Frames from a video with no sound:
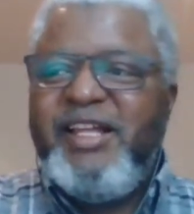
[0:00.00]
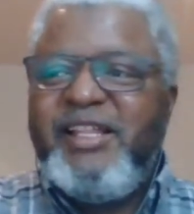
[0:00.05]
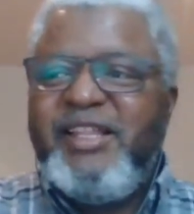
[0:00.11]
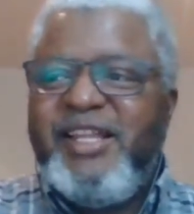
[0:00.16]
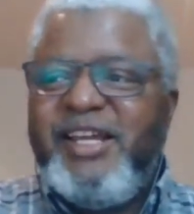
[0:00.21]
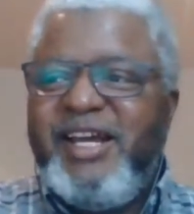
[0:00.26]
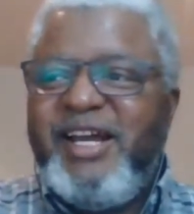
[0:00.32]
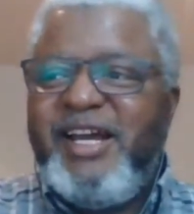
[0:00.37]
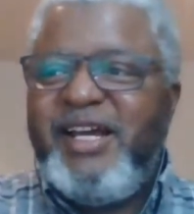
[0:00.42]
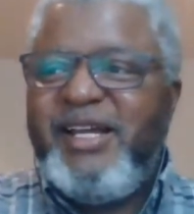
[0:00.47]

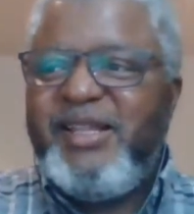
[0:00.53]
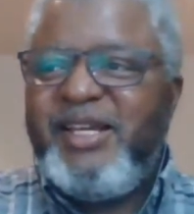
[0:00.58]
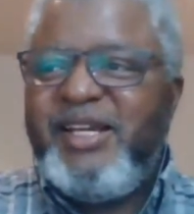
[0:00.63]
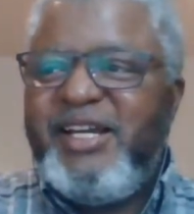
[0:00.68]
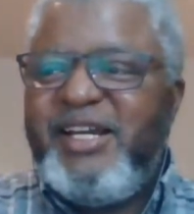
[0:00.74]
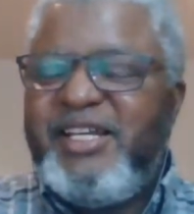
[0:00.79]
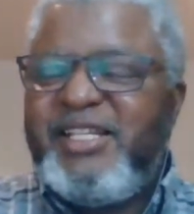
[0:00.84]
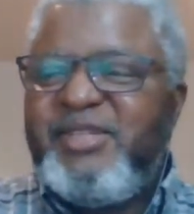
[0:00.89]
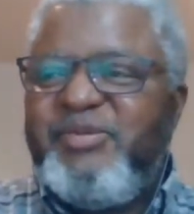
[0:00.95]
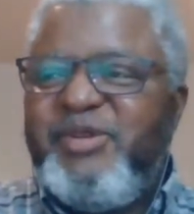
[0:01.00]
The other
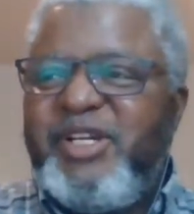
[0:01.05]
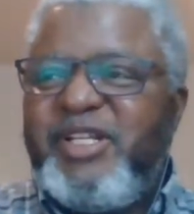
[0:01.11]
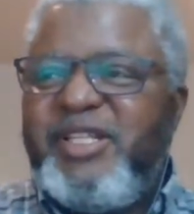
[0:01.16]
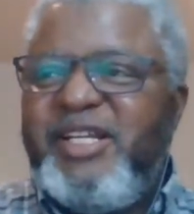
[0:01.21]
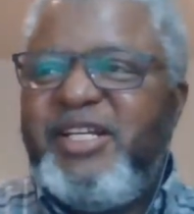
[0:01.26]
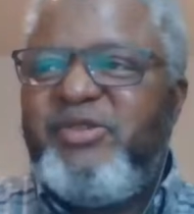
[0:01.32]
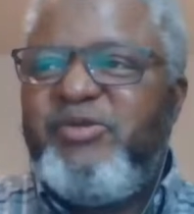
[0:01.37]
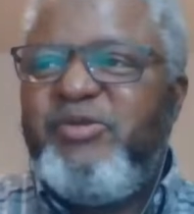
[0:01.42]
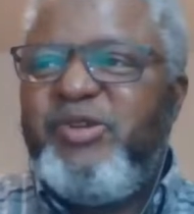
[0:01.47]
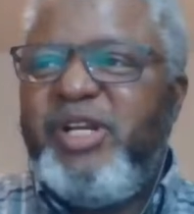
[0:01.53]
aspect
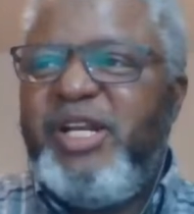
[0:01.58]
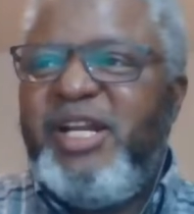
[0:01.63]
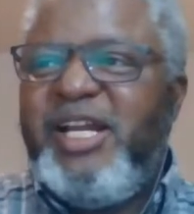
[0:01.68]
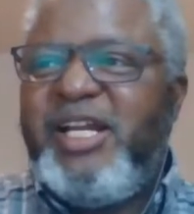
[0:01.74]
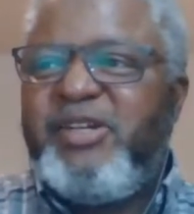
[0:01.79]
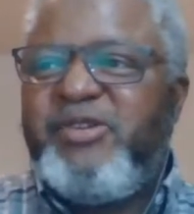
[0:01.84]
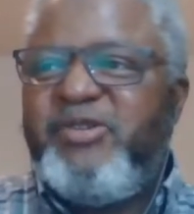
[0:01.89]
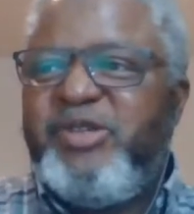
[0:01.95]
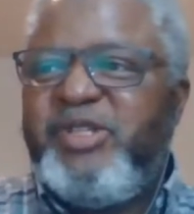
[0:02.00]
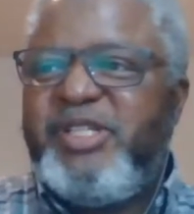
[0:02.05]
that we
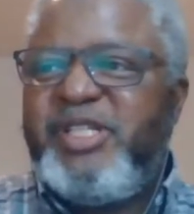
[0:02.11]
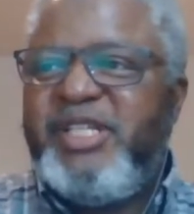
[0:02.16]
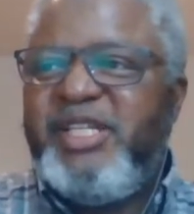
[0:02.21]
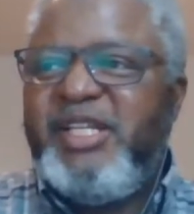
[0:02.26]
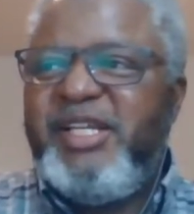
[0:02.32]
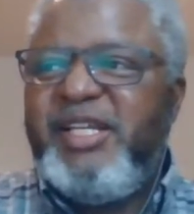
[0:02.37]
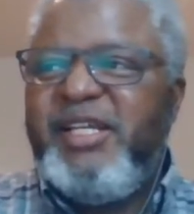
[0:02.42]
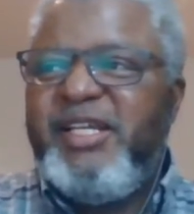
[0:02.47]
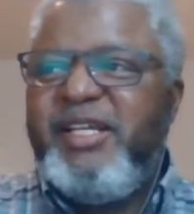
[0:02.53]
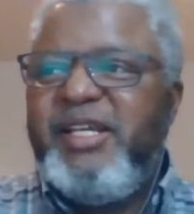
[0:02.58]
like to
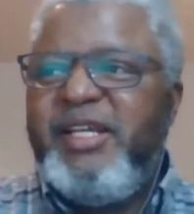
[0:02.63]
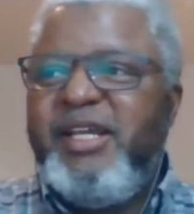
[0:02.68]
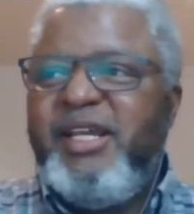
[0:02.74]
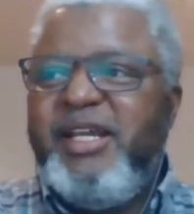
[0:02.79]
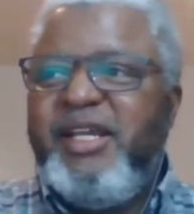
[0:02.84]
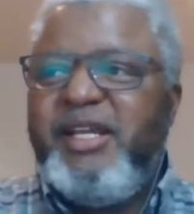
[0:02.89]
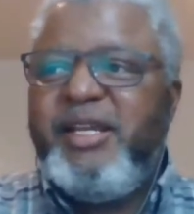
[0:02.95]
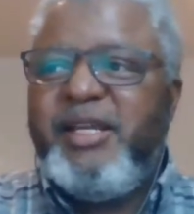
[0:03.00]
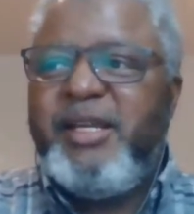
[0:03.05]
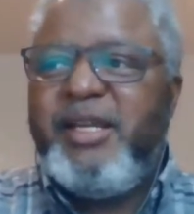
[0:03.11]
see
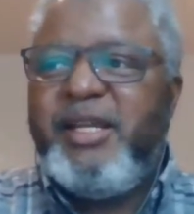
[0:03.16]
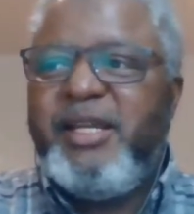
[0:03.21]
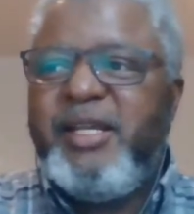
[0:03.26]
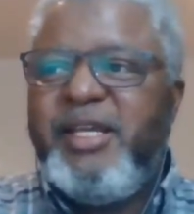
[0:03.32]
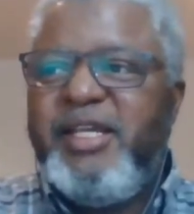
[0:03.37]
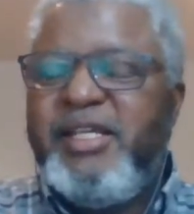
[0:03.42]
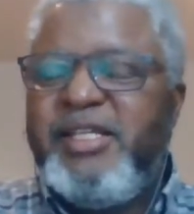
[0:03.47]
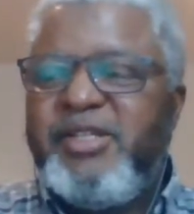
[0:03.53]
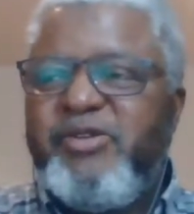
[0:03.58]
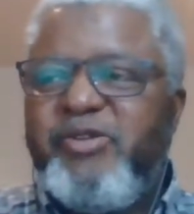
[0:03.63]
in the
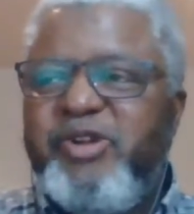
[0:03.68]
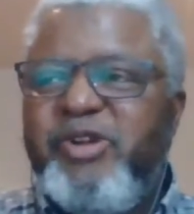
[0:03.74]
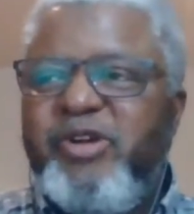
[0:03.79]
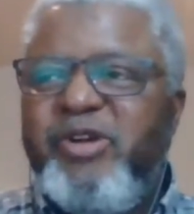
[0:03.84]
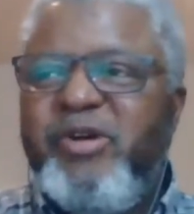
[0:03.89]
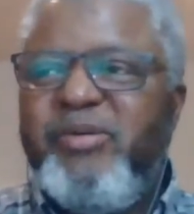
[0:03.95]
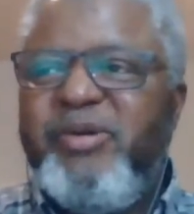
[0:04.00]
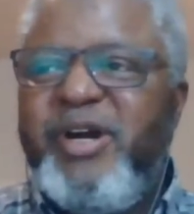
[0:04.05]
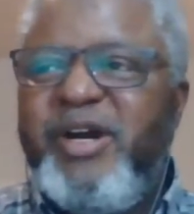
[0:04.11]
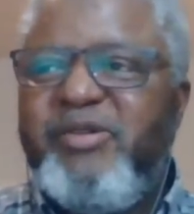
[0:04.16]
history
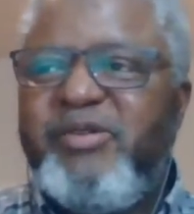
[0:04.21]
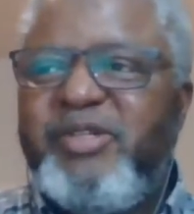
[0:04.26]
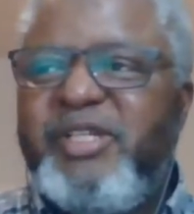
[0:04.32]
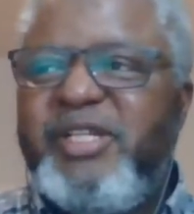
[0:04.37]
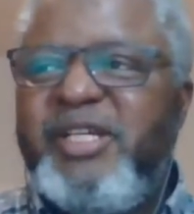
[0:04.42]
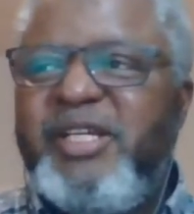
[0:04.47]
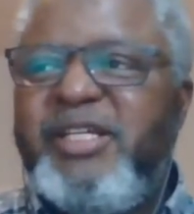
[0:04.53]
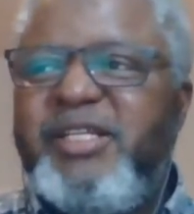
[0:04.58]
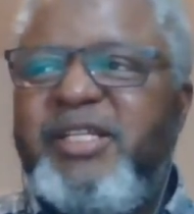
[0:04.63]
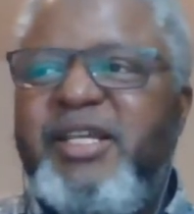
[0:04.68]
of
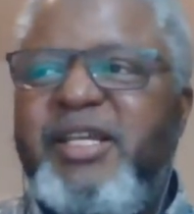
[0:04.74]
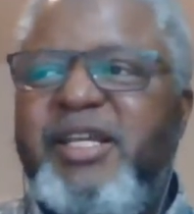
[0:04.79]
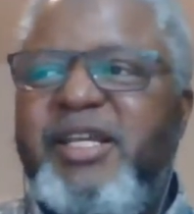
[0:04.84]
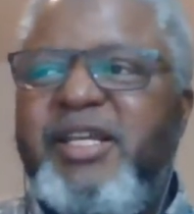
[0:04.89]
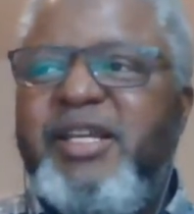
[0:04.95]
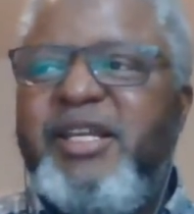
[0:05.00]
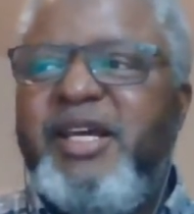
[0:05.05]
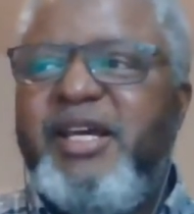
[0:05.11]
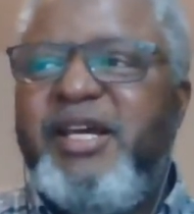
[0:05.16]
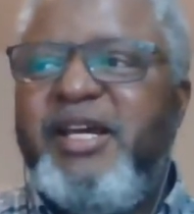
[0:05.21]
Hausa
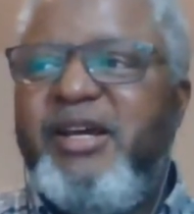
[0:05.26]
in